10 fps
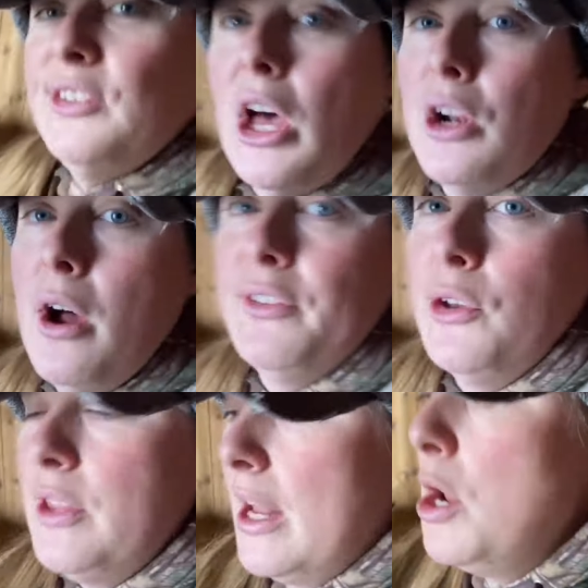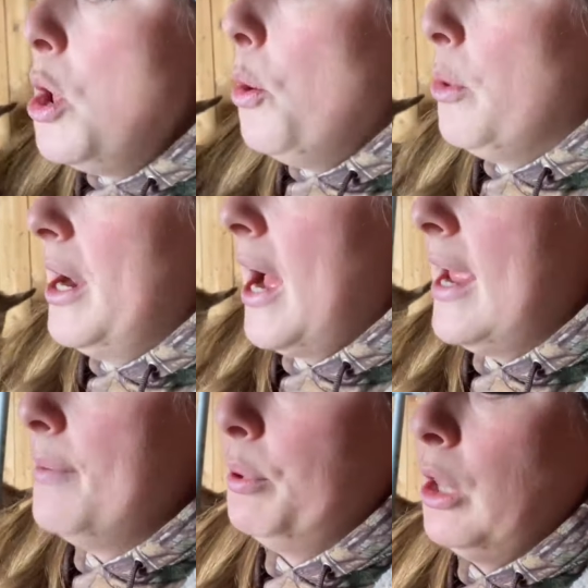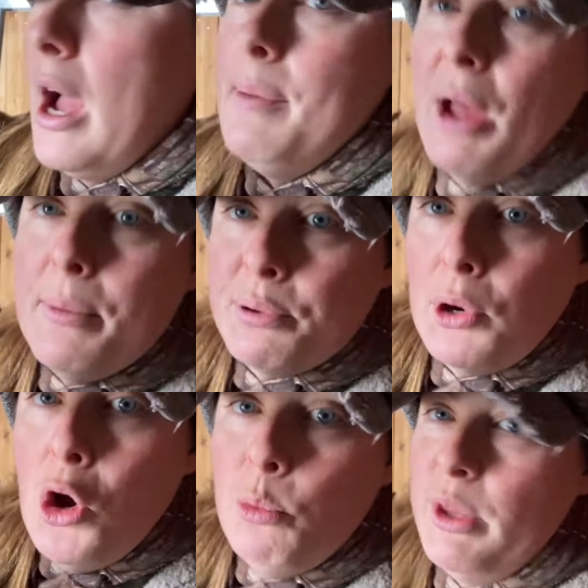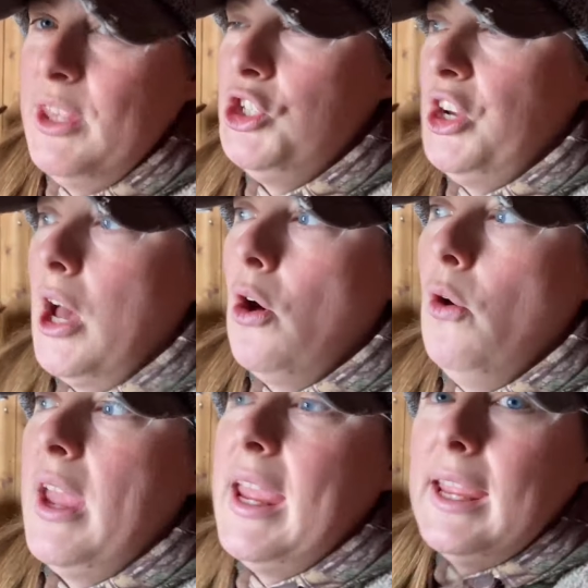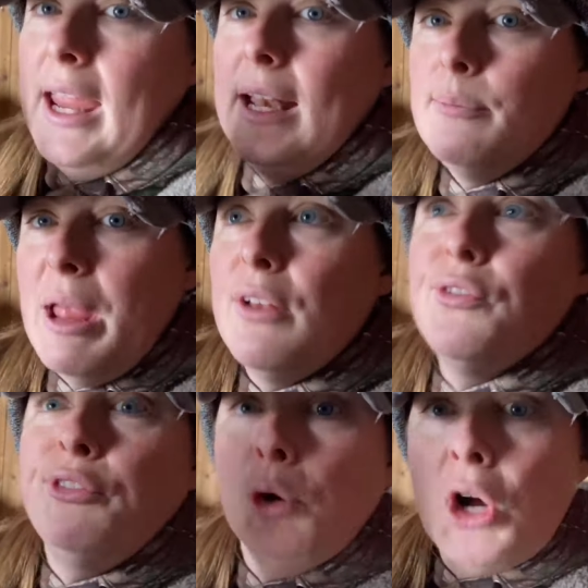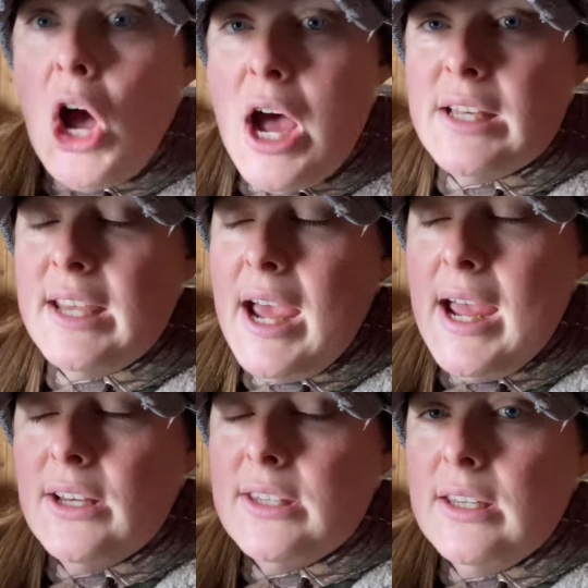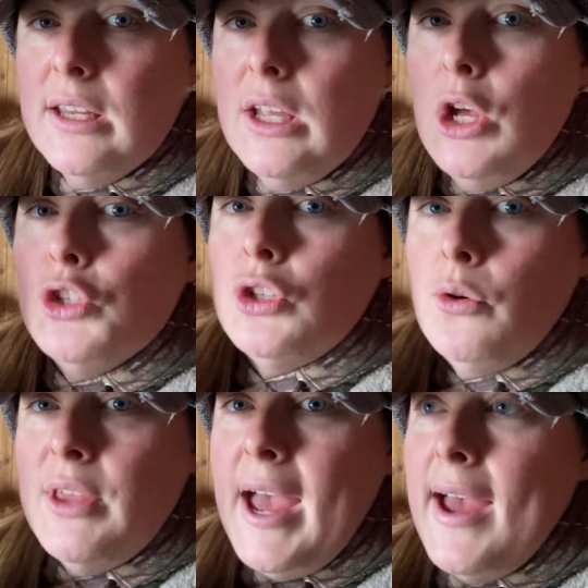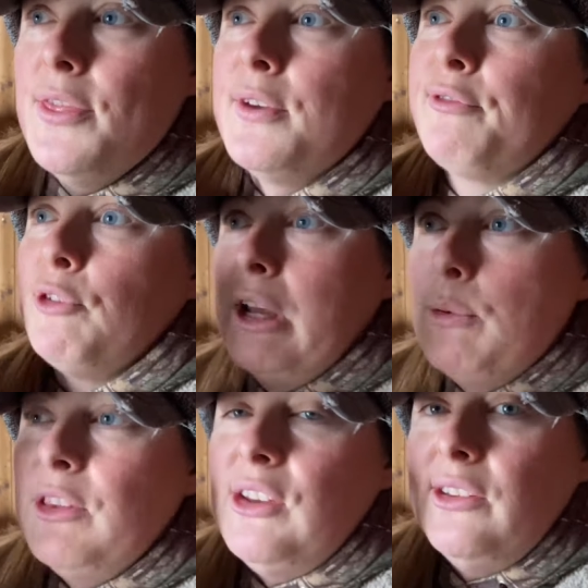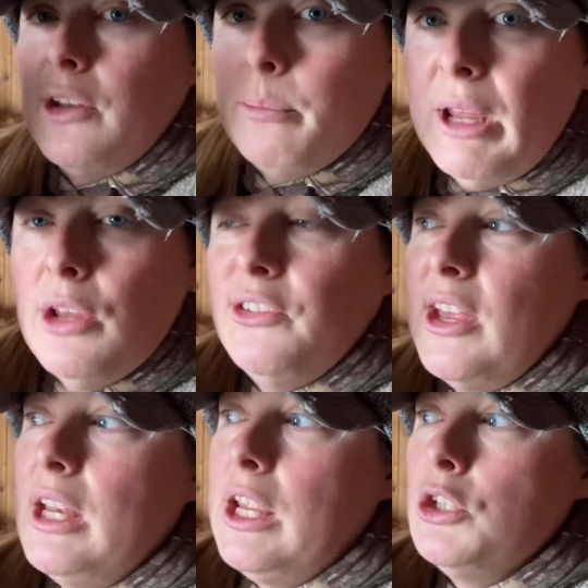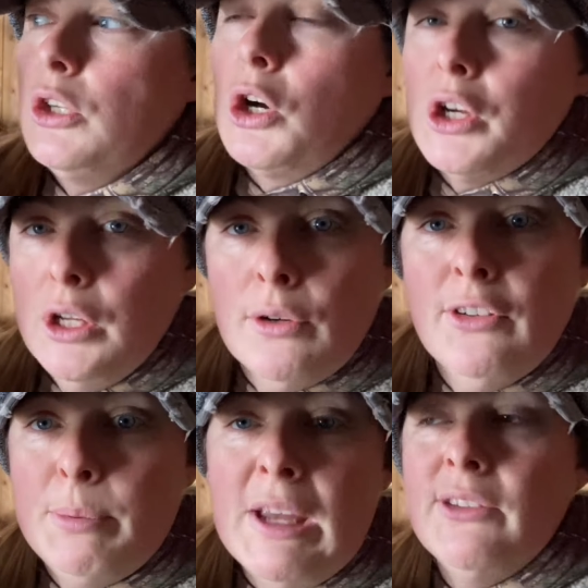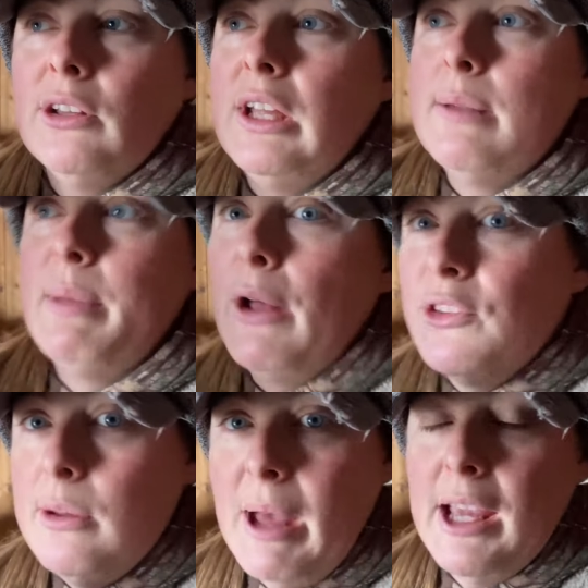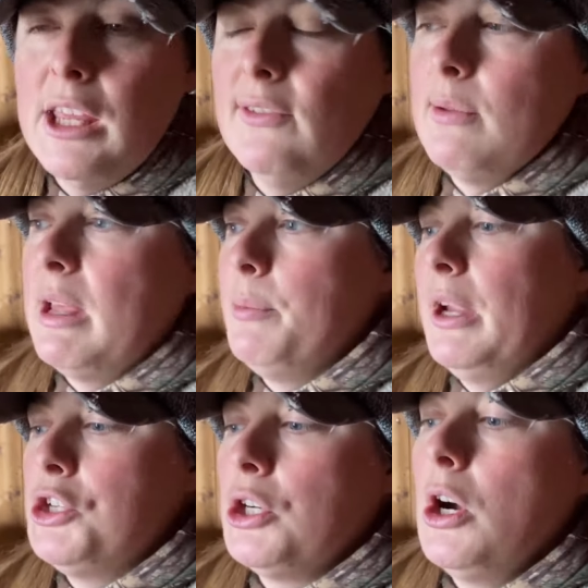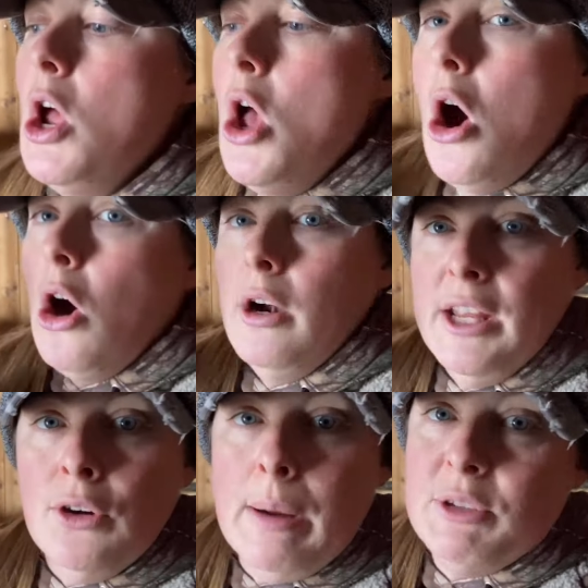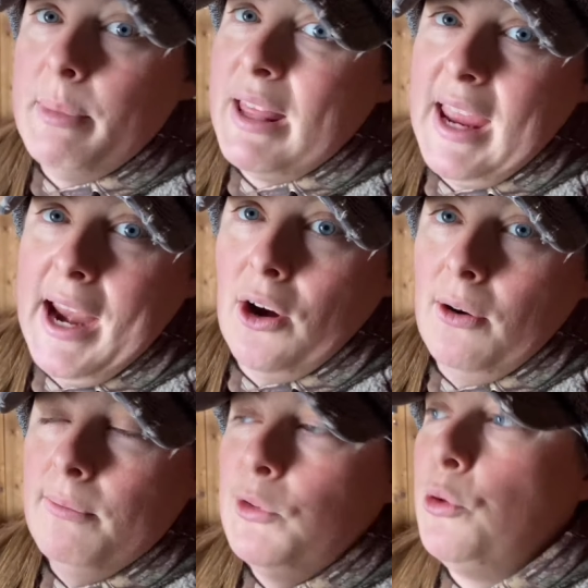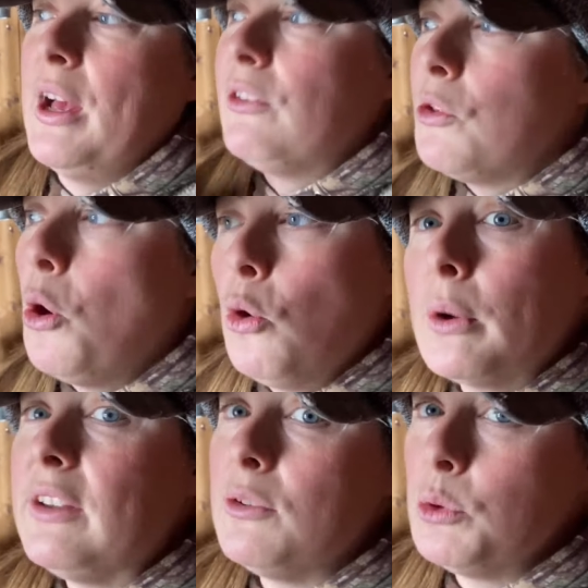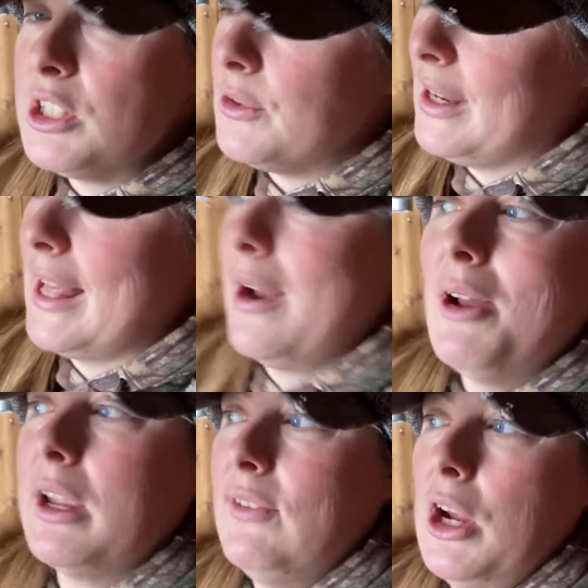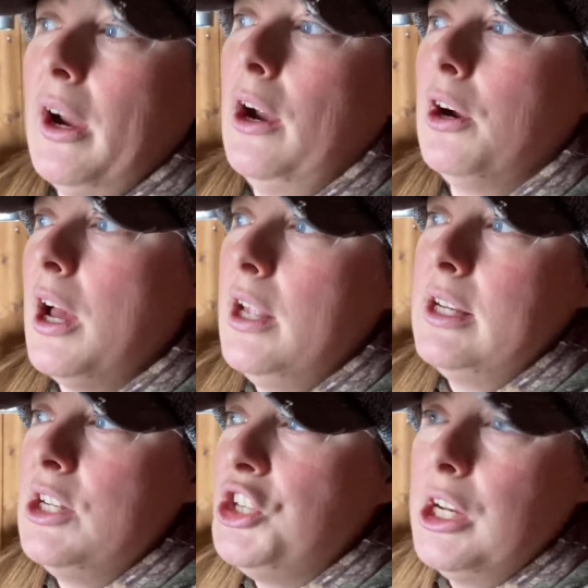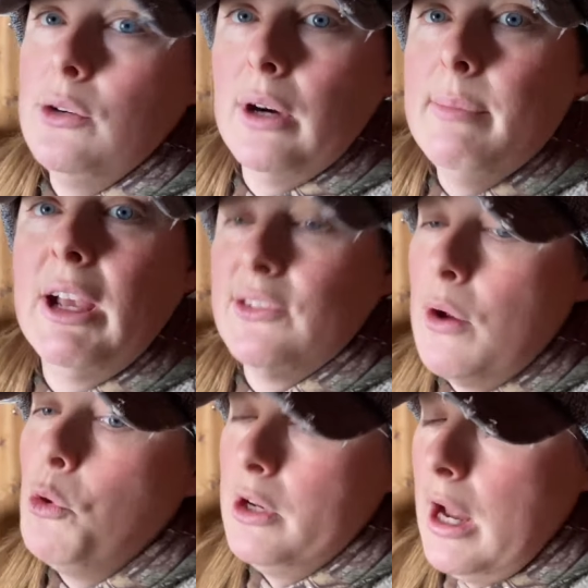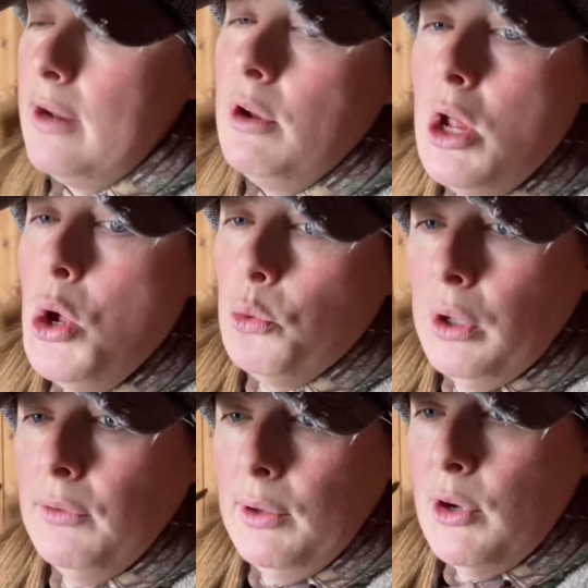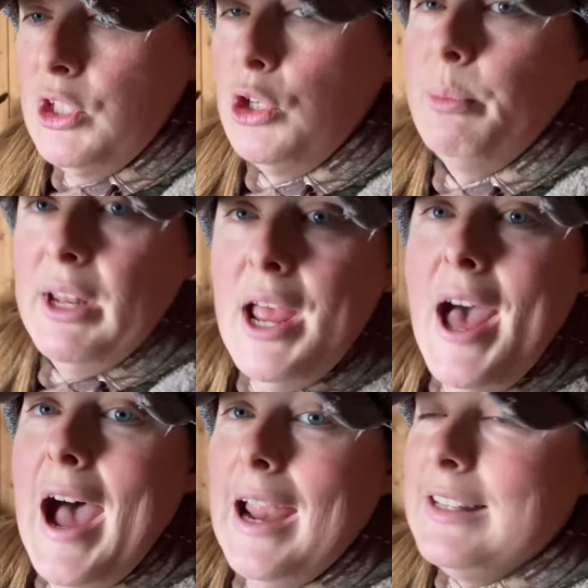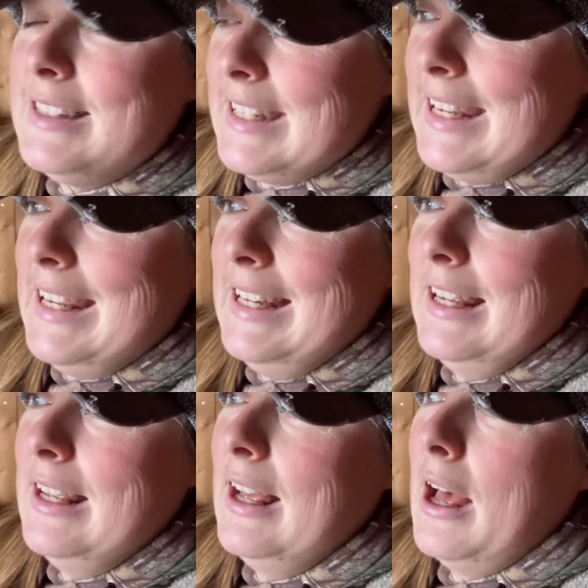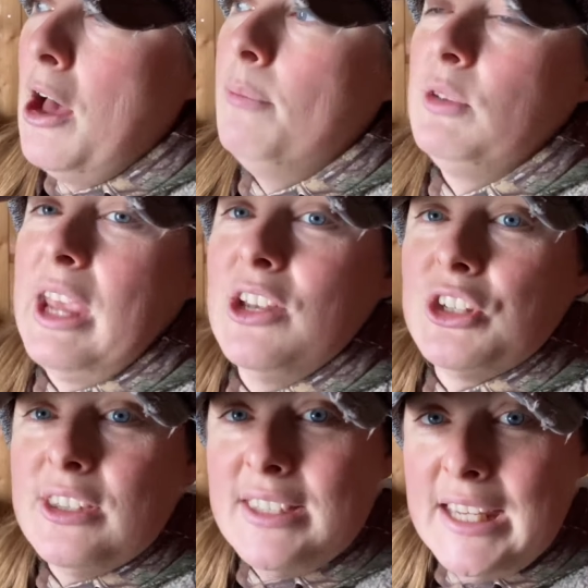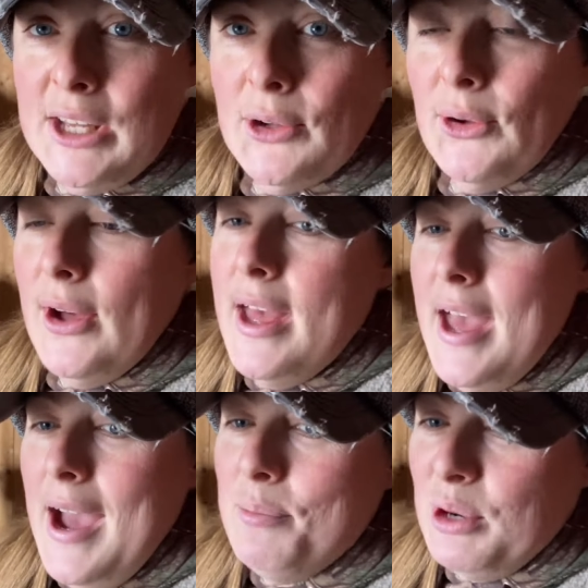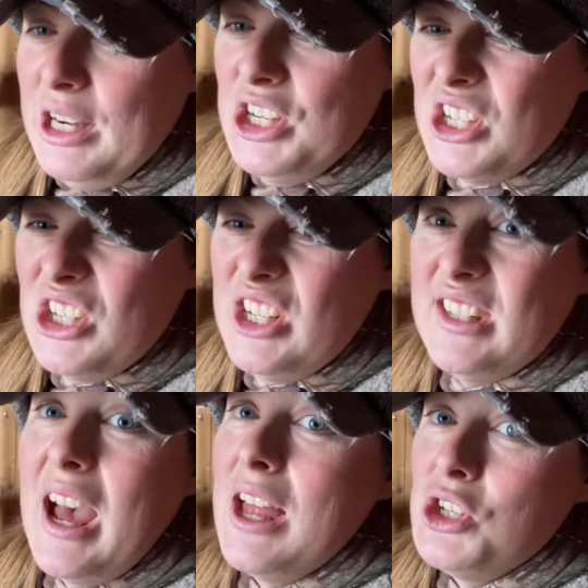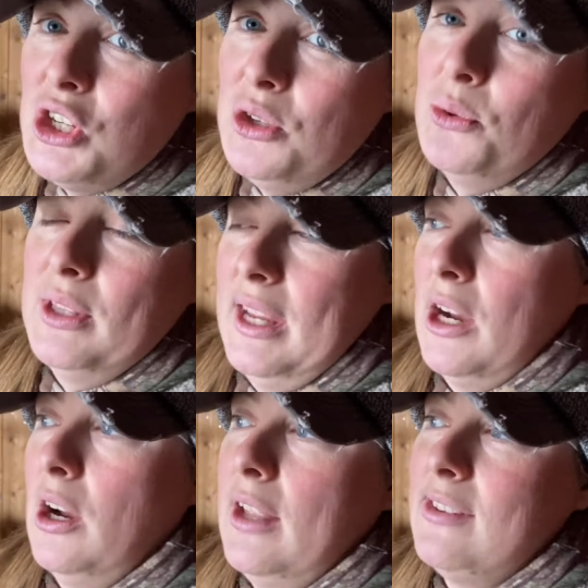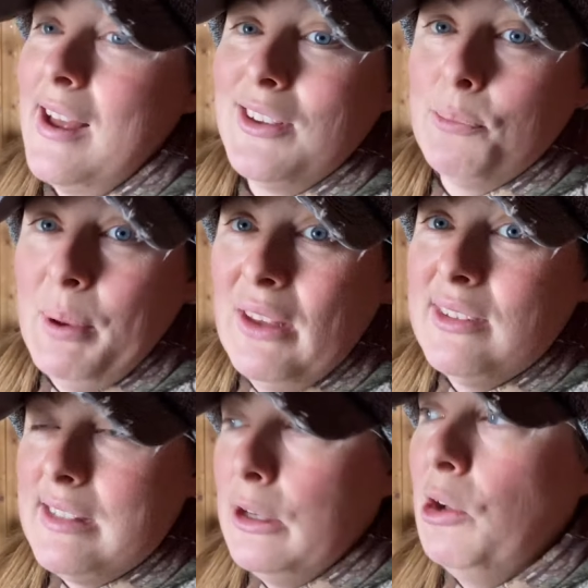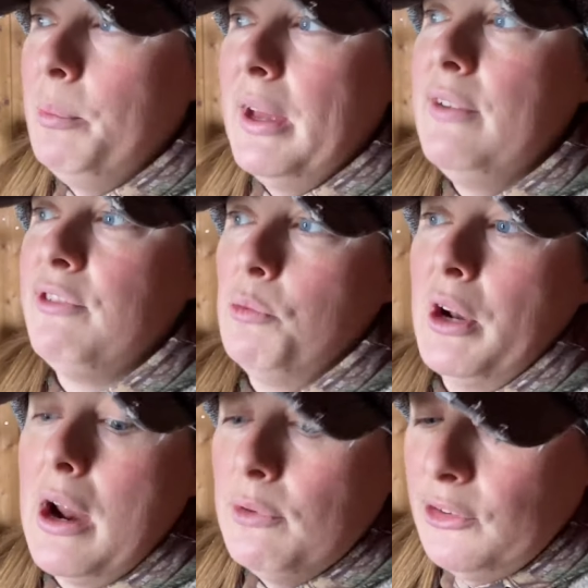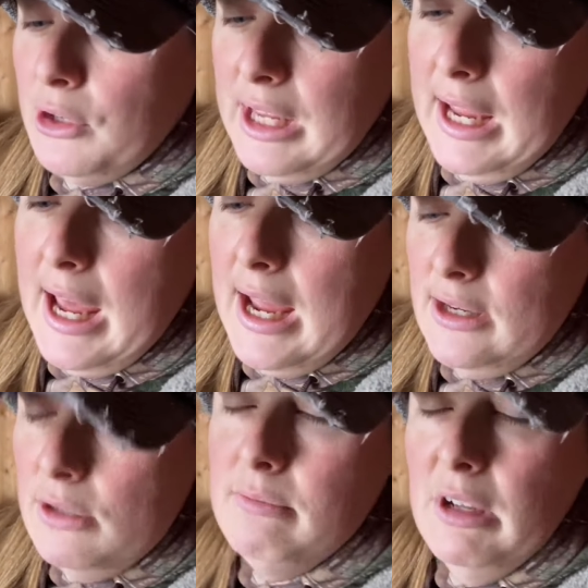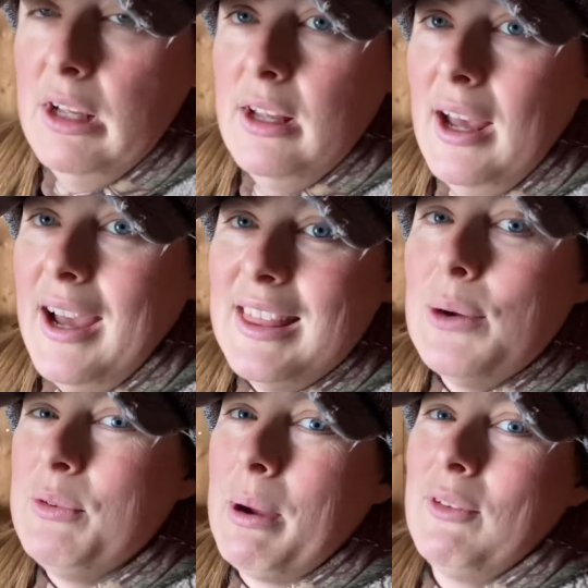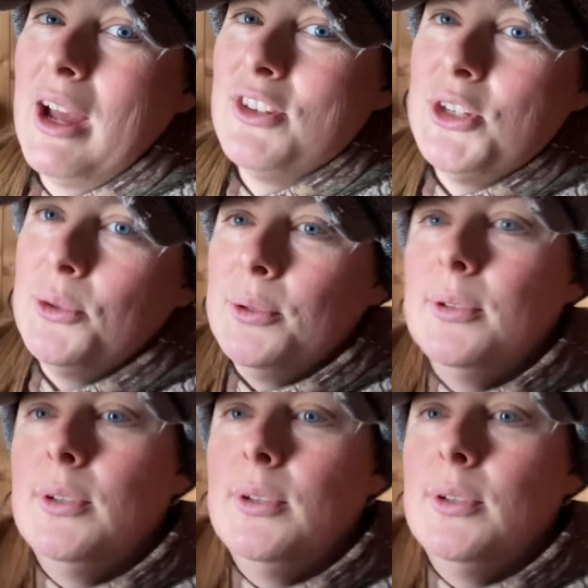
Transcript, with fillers: cut off so that when I apply my probe with the gel, it, it makes full contact so that the frequencies that are being sent into her uterus basically and bouncing back and giving me a picture aren't interrupted by the hair. So that's the whole reason we're doing that. I'm not giving her a haircut in January because I want, I really, really want to, but I did um, catch a still, pretty sure she's got two in there. It's not the best still, but from what I was looking at, I think we probably got two.